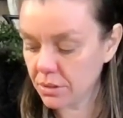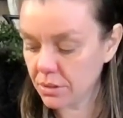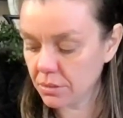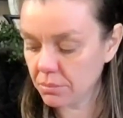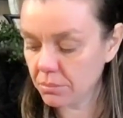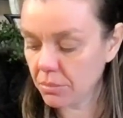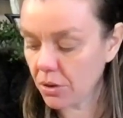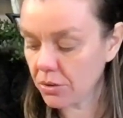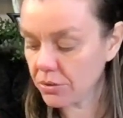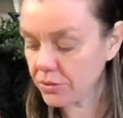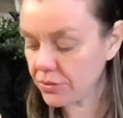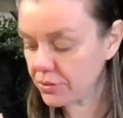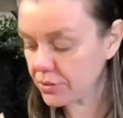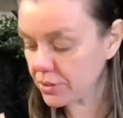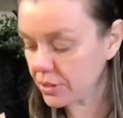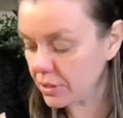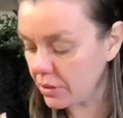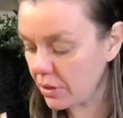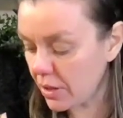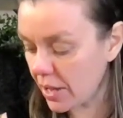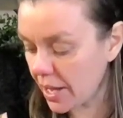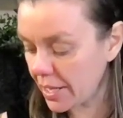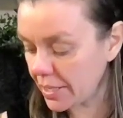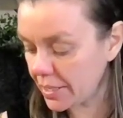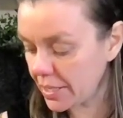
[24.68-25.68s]
both the
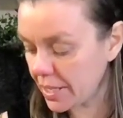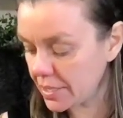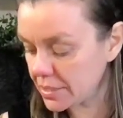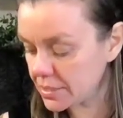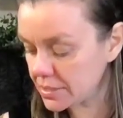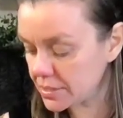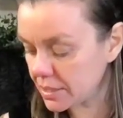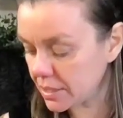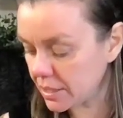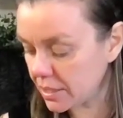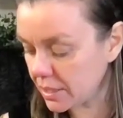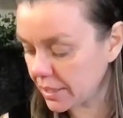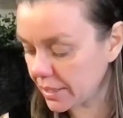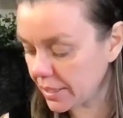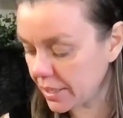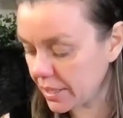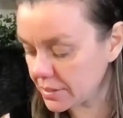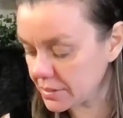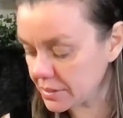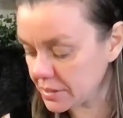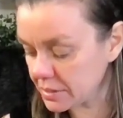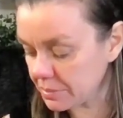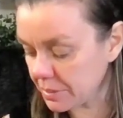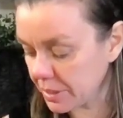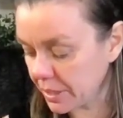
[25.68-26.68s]
light and dark
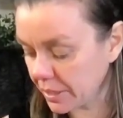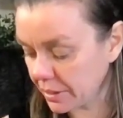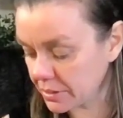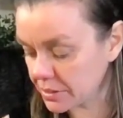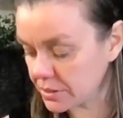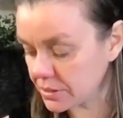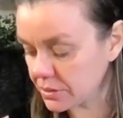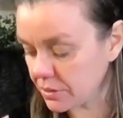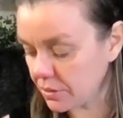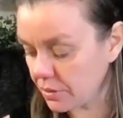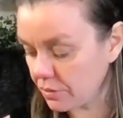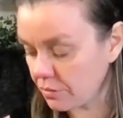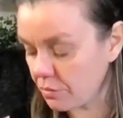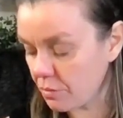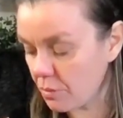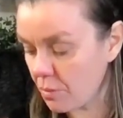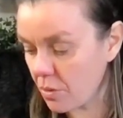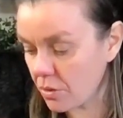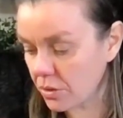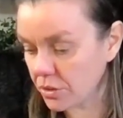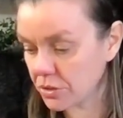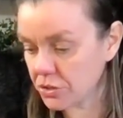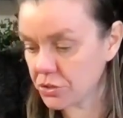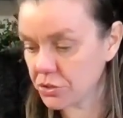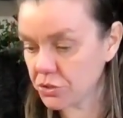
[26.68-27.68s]
aspects of
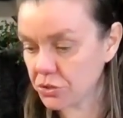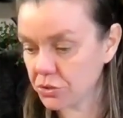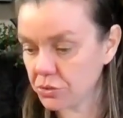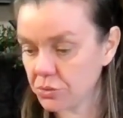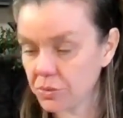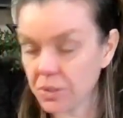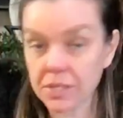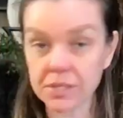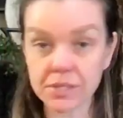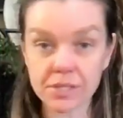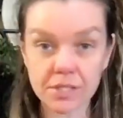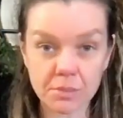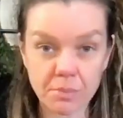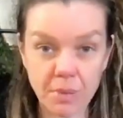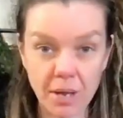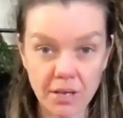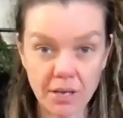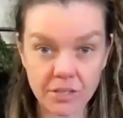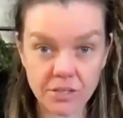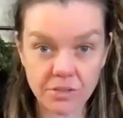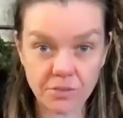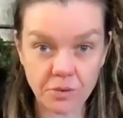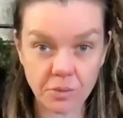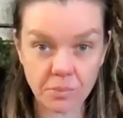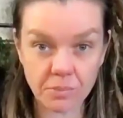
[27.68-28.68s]
what to
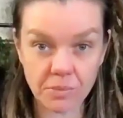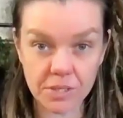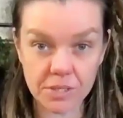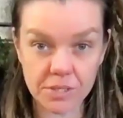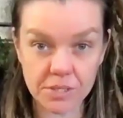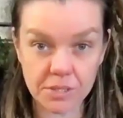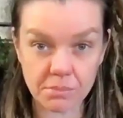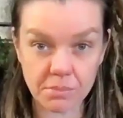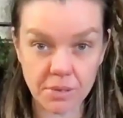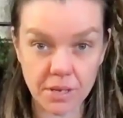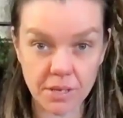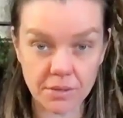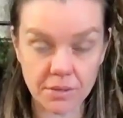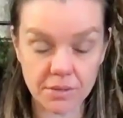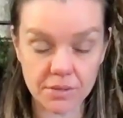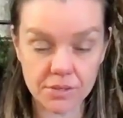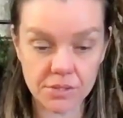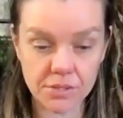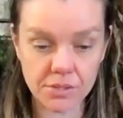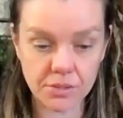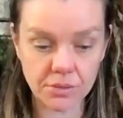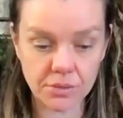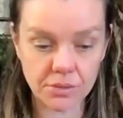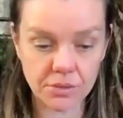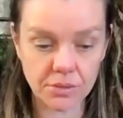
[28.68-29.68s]
expect from this month.
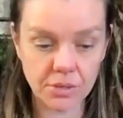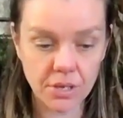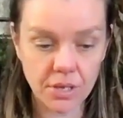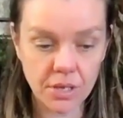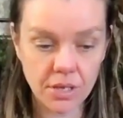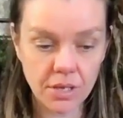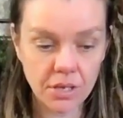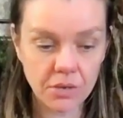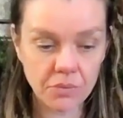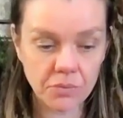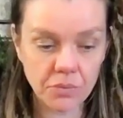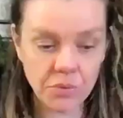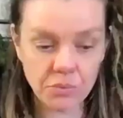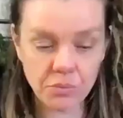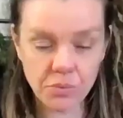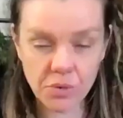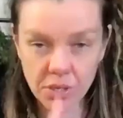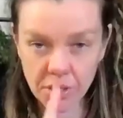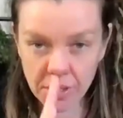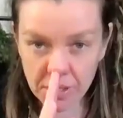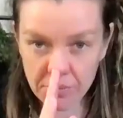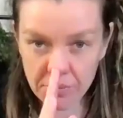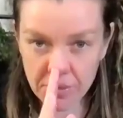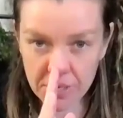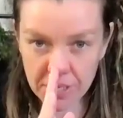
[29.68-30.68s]
So we
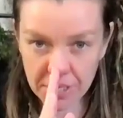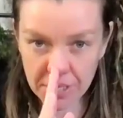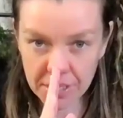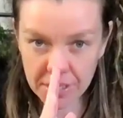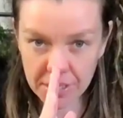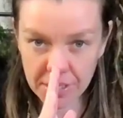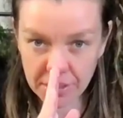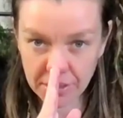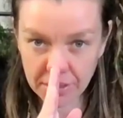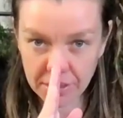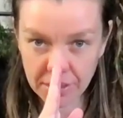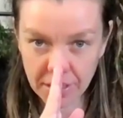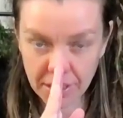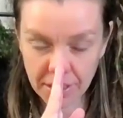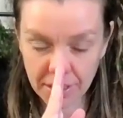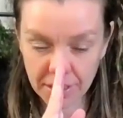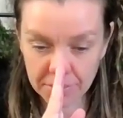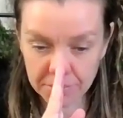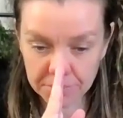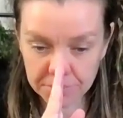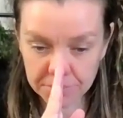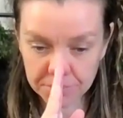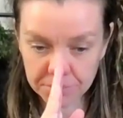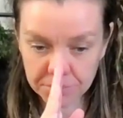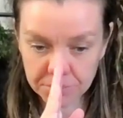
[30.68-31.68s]
really want to hit
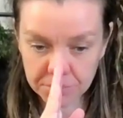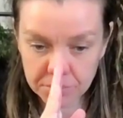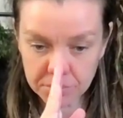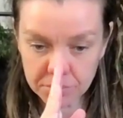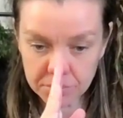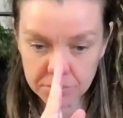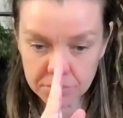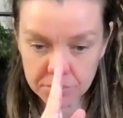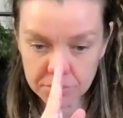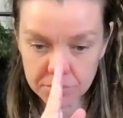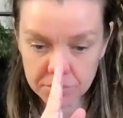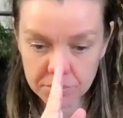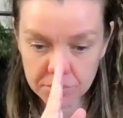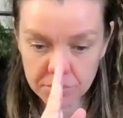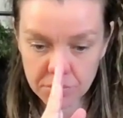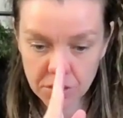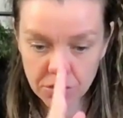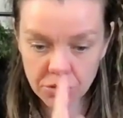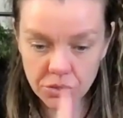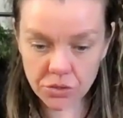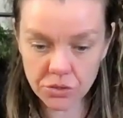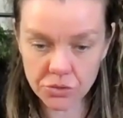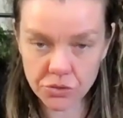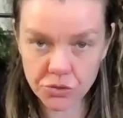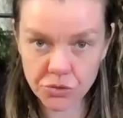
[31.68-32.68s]
that
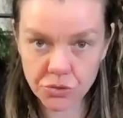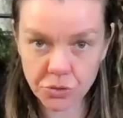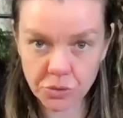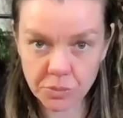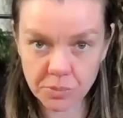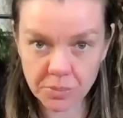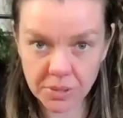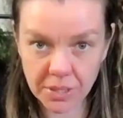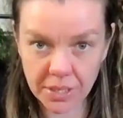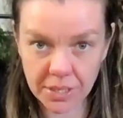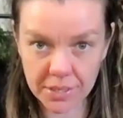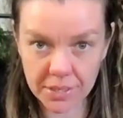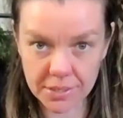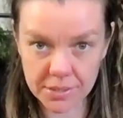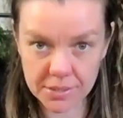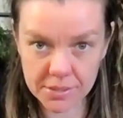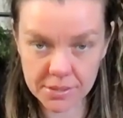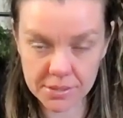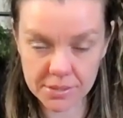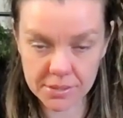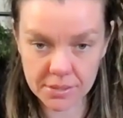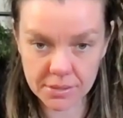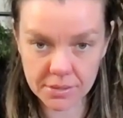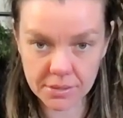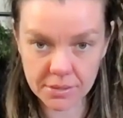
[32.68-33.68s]
neutral
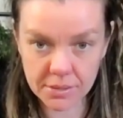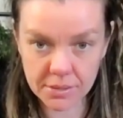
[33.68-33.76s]
place.